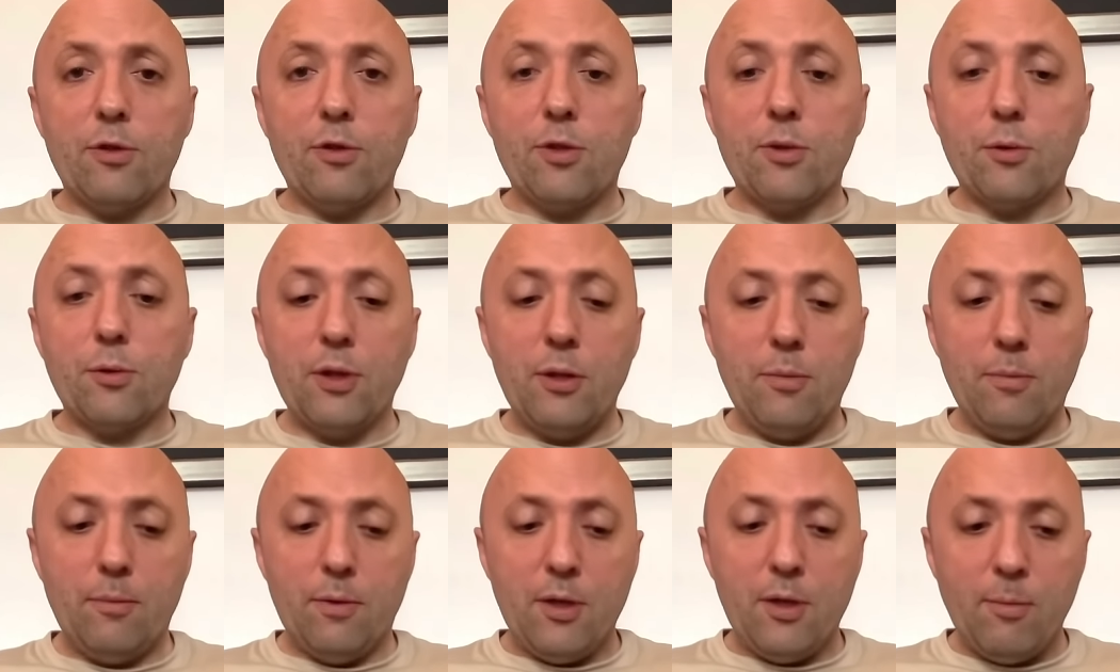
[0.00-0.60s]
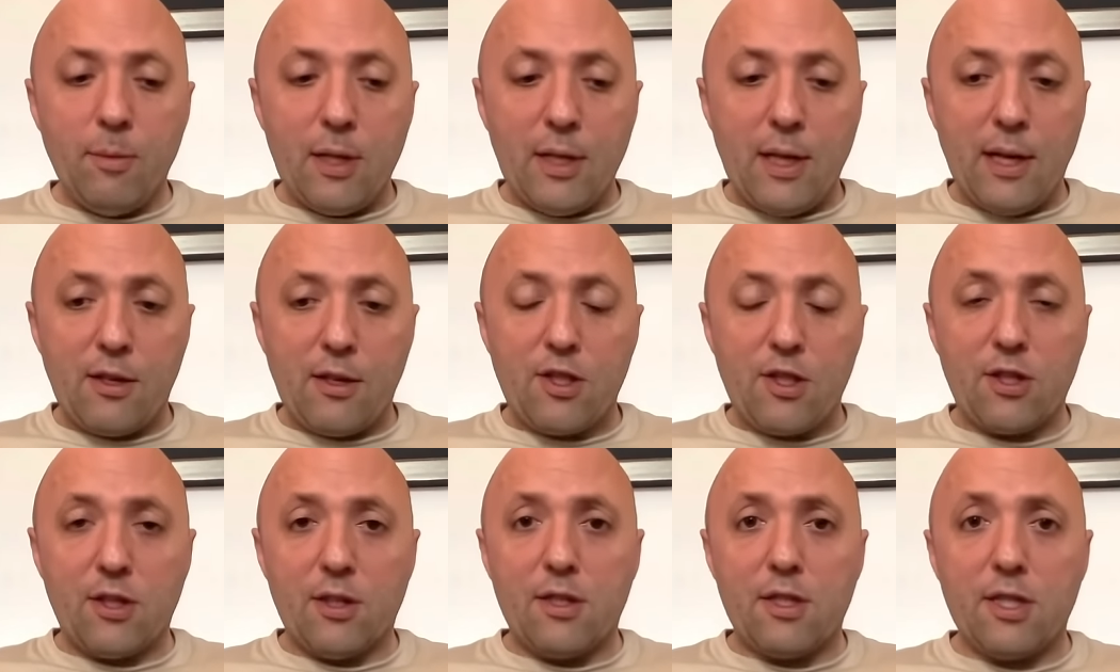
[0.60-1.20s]
So you might
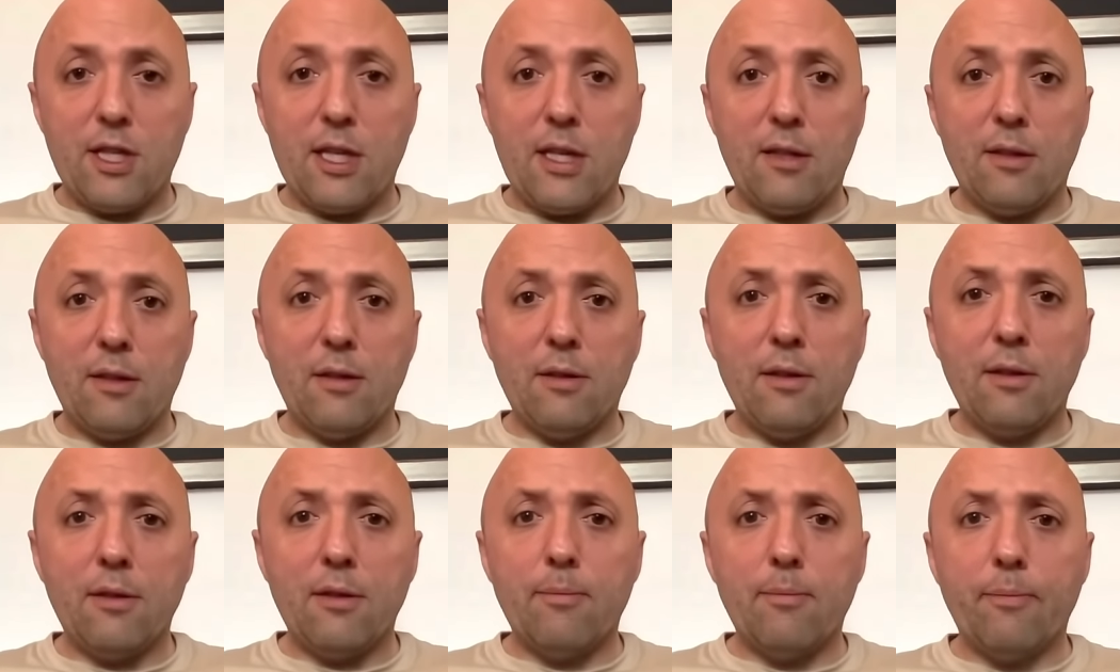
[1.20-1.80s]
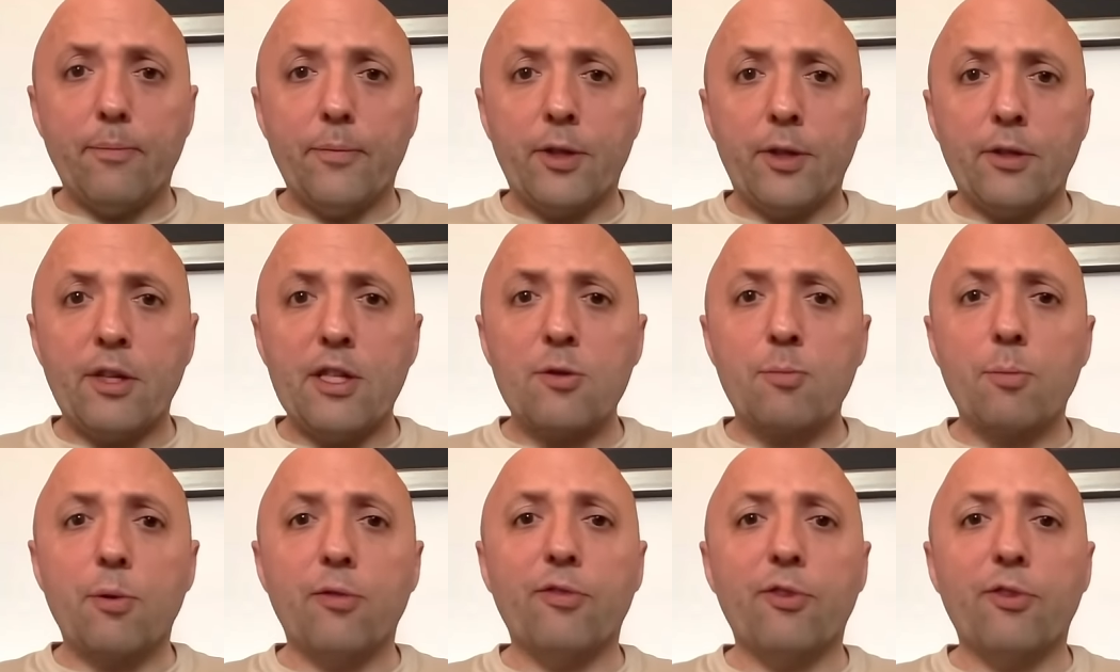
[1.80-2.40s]
actually say that
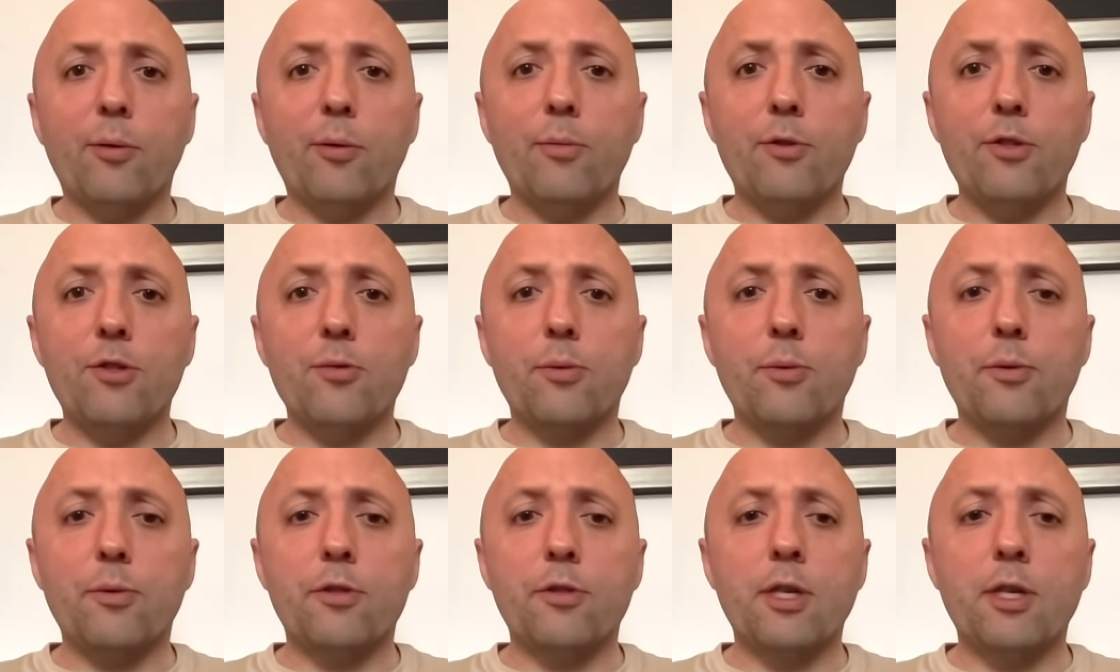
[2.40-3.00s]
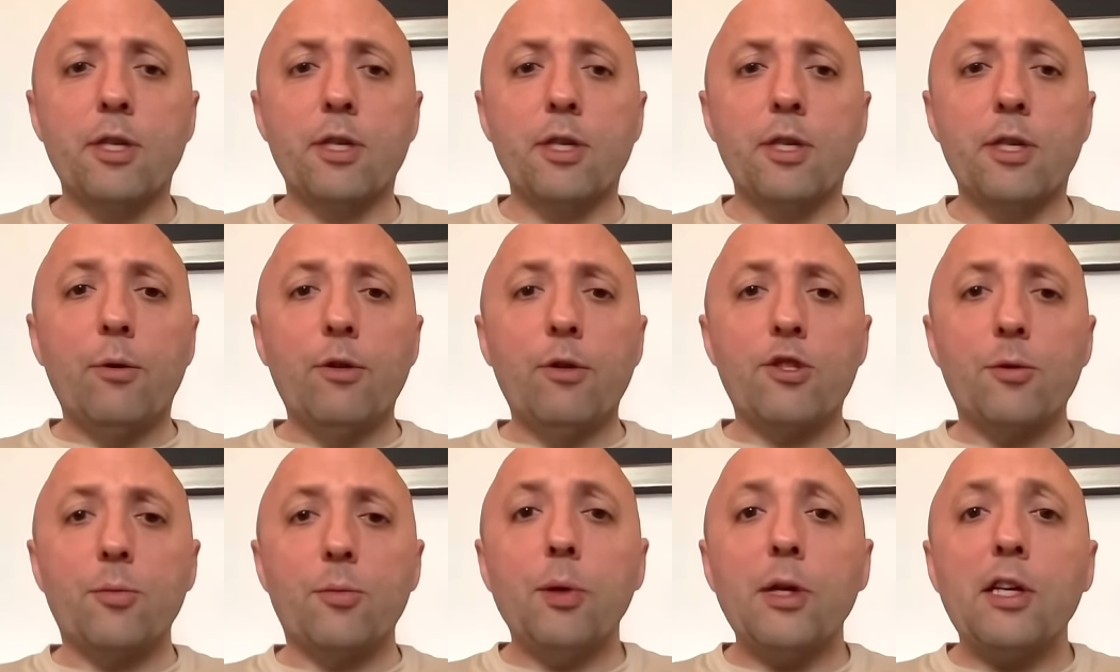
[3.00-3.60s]
Gray's performance was
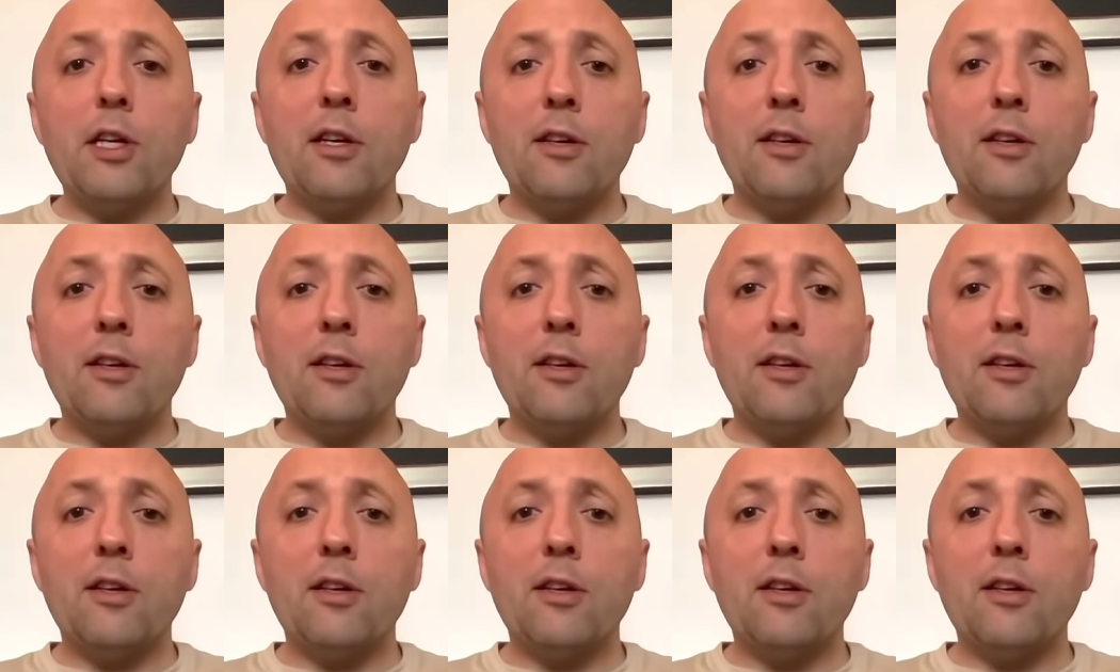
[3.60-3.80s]
superior.